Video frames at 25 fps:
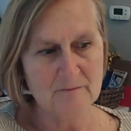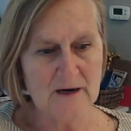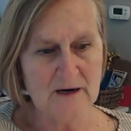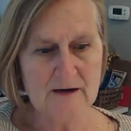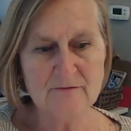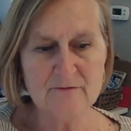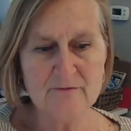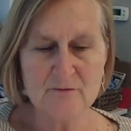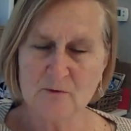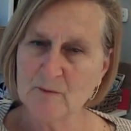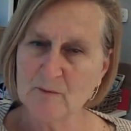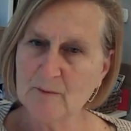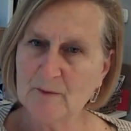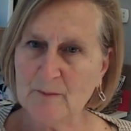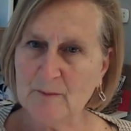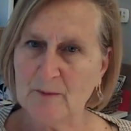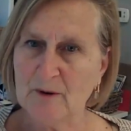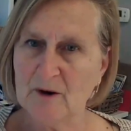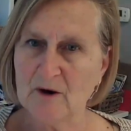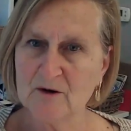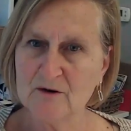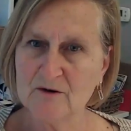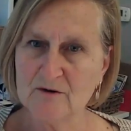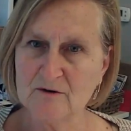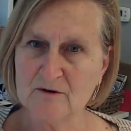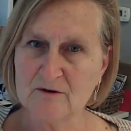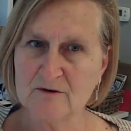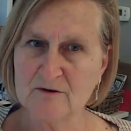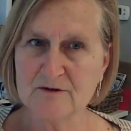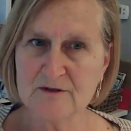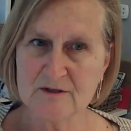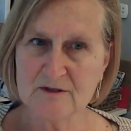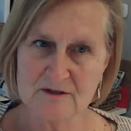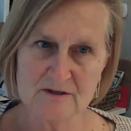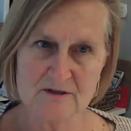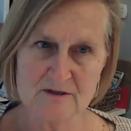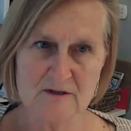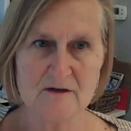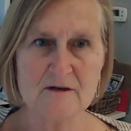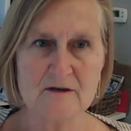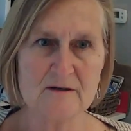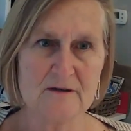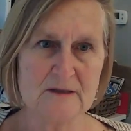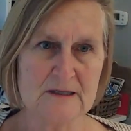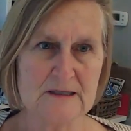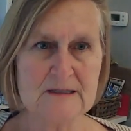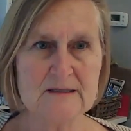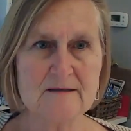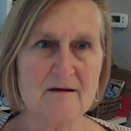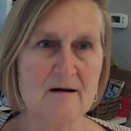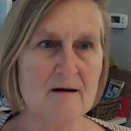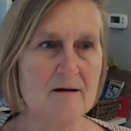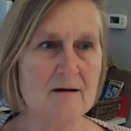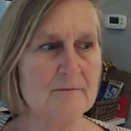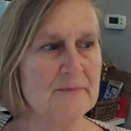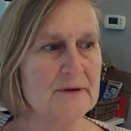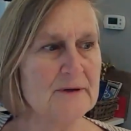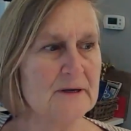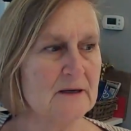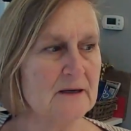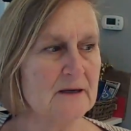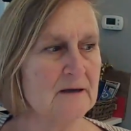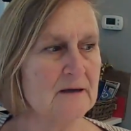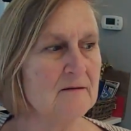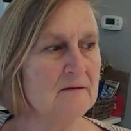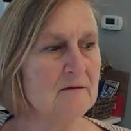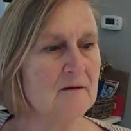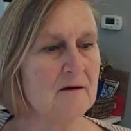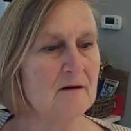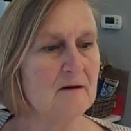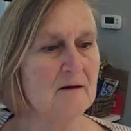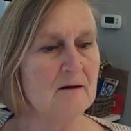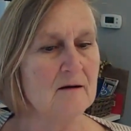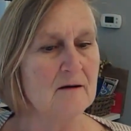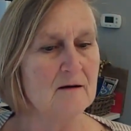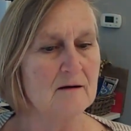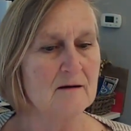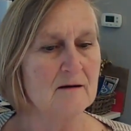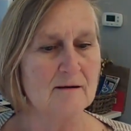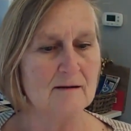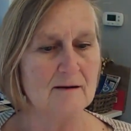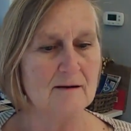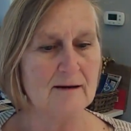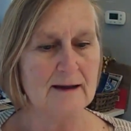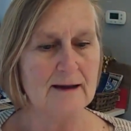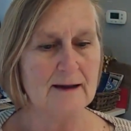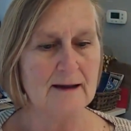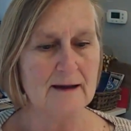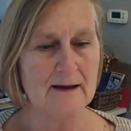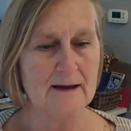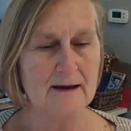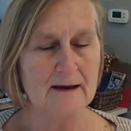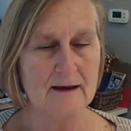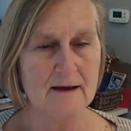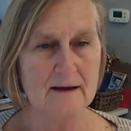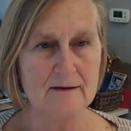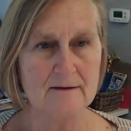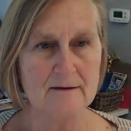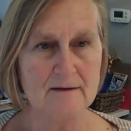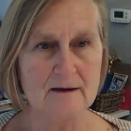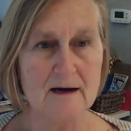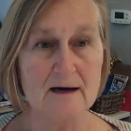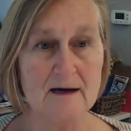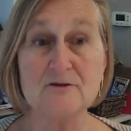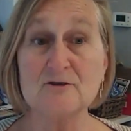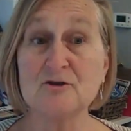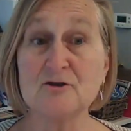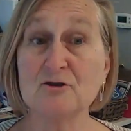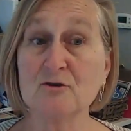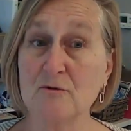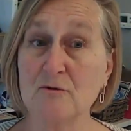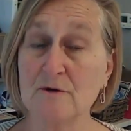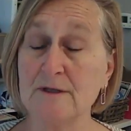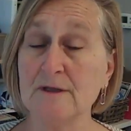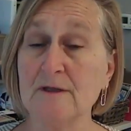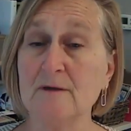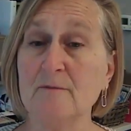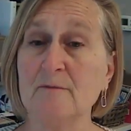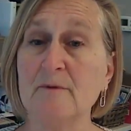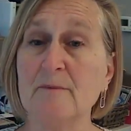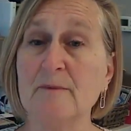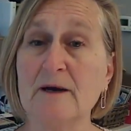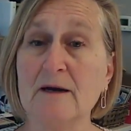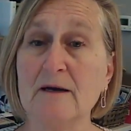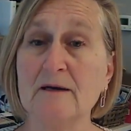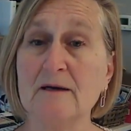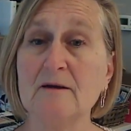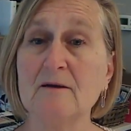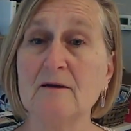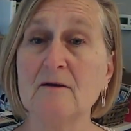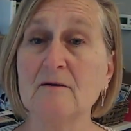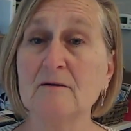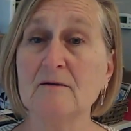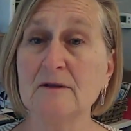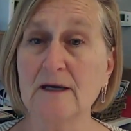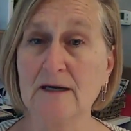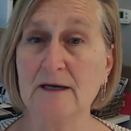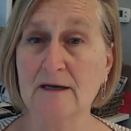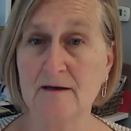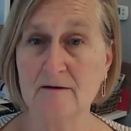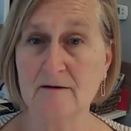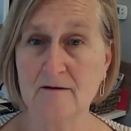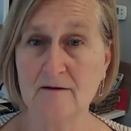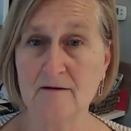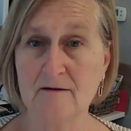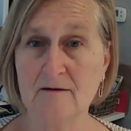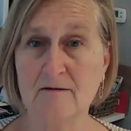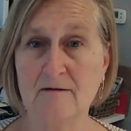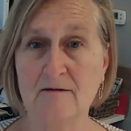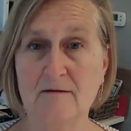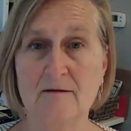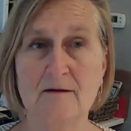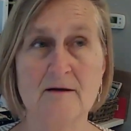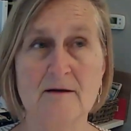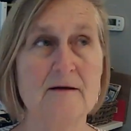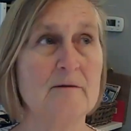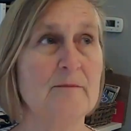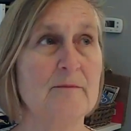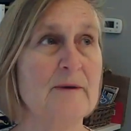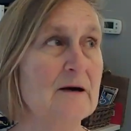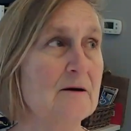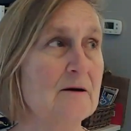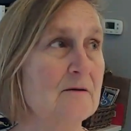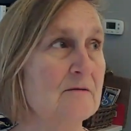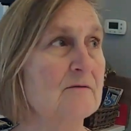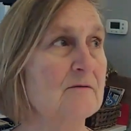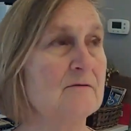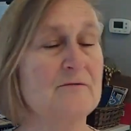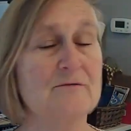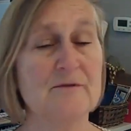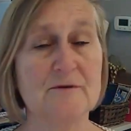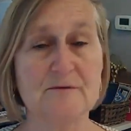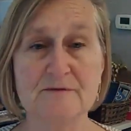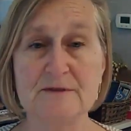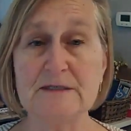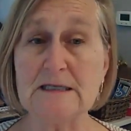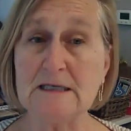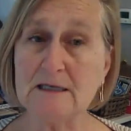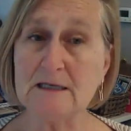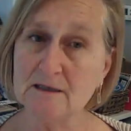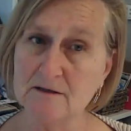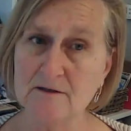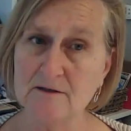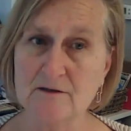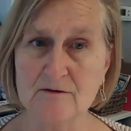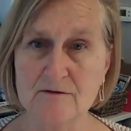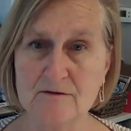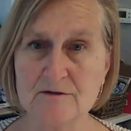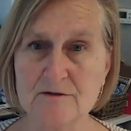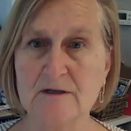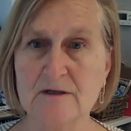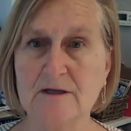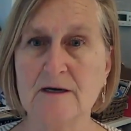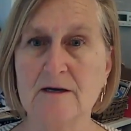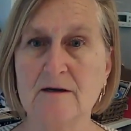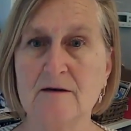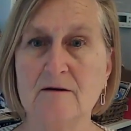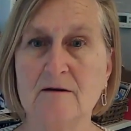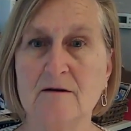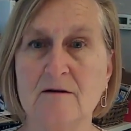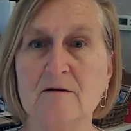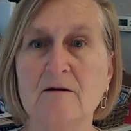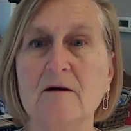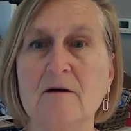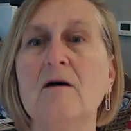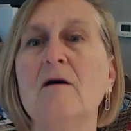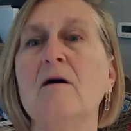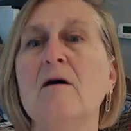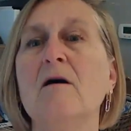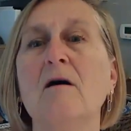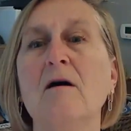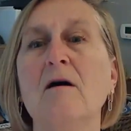my former partners started this company, and I joined them about a year later. And about 15 years later,